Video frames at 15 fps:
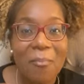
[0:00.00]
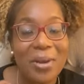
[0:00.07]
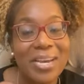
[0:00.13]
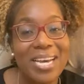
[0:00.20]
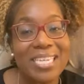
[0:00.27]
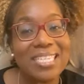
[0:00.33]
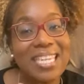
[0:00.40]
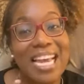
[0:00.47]

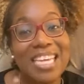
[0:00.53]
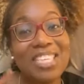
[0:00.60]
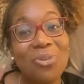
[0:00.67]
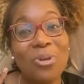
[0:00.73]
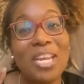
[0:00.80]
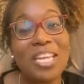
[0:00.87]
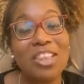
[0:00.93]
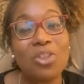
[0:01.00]
Because that's
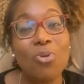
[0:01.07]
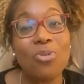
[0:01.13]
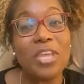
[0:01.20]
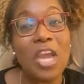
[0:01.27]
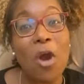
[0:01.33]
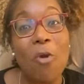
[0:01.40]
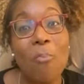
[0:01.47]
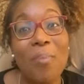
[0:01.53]
through
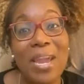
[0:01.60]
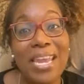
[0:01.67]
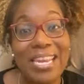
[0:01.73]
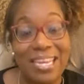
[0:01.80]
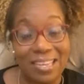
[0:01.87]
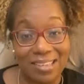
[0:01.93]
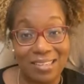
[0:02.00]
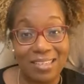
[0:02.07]
the
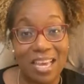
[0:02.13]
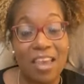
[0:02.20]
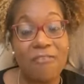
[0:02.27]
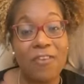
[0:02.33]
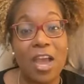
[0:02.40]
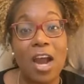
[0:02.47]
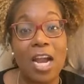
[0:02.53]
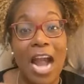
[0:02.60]
obedience.
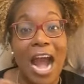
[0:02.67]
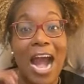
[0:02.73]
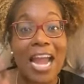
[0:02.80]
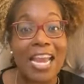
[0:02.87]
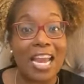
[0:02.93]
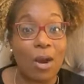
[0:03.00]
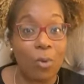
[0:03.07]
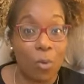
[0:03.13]
If
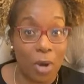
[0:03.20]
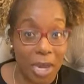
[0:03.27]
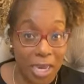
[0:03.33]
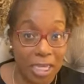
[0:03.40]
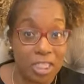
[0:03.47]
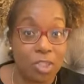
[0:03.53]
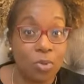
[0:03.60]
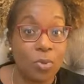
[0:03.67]
God
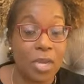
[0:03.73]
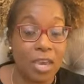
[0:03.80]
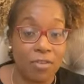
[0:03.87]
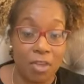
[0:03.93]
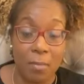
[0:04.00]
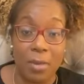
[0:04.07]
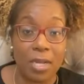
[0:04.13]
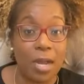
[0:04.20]
is to
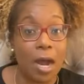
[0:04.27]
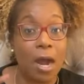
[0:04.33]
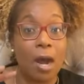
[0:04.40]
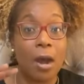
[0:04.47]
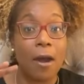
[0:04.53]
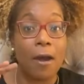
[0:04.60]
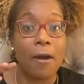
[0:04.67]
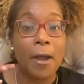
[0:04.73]
give them
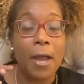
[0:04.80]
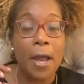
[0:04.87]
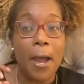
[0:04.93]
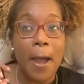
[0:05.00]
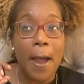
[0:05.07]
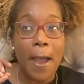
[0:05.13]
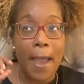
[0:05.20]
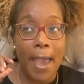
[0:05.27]

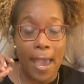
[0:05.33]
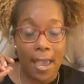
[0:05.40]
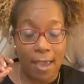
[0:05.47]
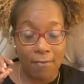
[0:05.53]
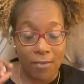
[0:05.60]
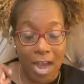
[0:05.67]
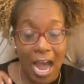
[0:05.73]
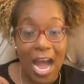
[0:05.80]

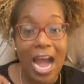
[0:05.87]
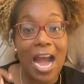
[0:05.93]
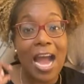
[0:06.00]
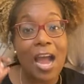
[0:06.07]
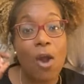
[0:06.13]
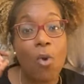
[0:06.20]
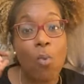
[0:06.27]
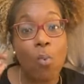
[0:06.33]
if
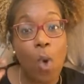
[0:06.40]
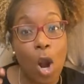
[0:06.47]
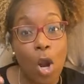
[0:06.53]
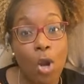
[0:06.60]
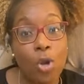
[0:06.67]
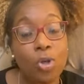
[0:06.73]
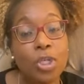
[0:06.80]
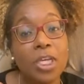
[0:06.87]
God
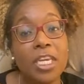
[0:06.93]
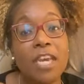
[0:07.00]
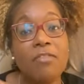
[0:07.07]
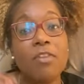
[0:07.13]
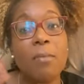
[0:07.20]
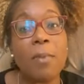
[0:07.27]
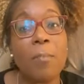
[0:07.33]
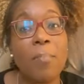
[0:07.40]
were to
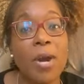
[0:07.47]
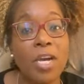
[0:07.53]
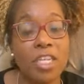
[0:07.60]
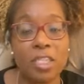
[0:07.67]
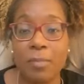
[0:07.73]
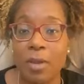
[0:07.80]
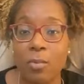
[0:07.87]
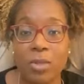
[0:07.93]
give them a
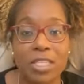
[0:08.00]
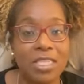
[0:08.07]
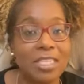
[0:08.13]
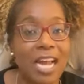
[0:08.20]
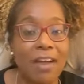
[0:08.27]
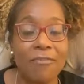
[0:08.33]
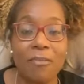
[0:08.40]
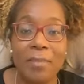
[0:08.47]
punishment, which
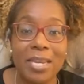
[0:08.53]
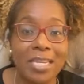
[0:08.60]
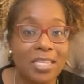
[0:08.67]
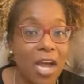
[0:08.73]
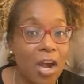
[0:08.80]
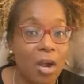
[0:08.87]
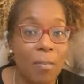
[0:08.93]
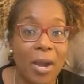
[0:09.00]
is not for me to
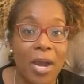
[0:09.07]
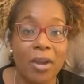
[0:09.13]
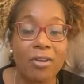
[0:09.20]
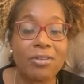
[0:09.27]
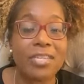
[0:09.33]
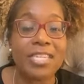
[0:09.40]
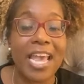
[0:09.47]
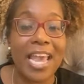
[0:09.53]
talk about
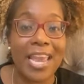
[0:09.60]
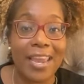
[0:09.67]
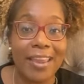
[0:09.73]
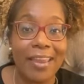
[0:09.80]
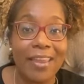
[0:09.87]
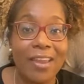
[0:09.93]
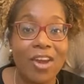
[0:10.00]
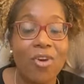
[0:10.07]
or say,
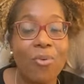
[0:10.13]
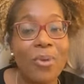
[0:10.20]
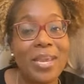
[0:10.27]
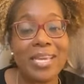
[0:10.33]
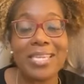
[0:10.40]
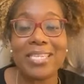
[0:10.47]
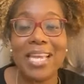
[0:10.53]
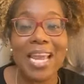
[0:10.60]

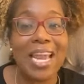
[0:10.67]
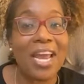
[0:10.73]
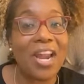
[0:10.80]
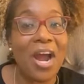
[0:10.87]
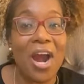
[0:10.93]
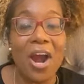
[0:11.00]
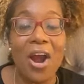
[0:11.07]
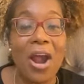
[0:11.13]
we can say
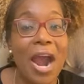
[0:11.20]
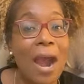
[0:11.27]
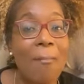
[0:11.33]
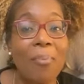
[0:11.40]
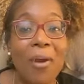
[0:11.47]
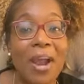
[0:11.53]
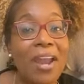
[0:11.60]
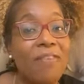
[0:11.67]
in our heart,
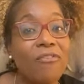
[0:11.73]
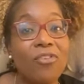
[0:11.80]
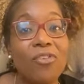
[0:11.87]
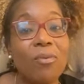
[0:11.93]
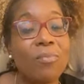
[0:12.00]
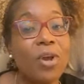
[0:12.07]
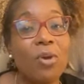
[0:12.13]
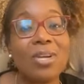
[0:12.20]
I prayed
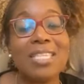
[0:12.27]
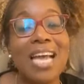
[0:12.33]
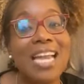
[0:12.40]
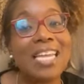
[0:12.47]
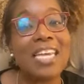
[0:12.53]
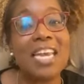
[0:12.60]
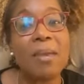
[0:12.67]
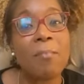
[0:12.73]
for them though, because
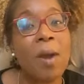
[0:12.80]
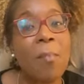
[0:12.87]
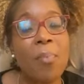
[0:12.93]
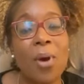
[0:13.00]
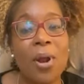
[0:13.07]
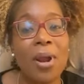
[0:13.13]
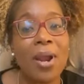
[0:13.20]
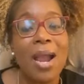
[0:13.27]
I did my
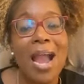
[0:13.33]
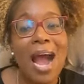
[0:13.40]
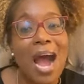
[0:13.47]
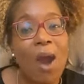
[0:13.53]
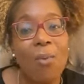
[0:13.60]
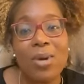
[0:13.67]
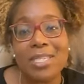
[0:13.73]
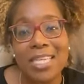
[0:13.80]
part.
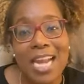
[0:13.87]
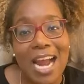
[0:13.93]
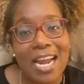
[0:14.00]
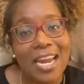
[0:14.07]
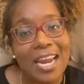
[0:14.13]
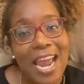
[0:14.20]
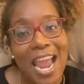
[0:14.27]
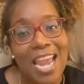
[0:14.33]
I wasn't
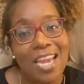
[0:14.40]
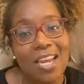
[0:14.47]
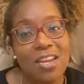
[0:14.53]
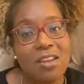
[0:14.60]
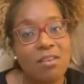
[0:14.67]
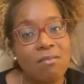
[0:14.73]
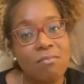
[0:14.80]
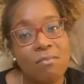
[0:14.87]
out here
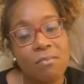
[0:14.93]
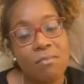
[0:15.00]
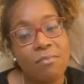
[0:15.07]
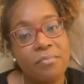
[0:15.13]
hating them.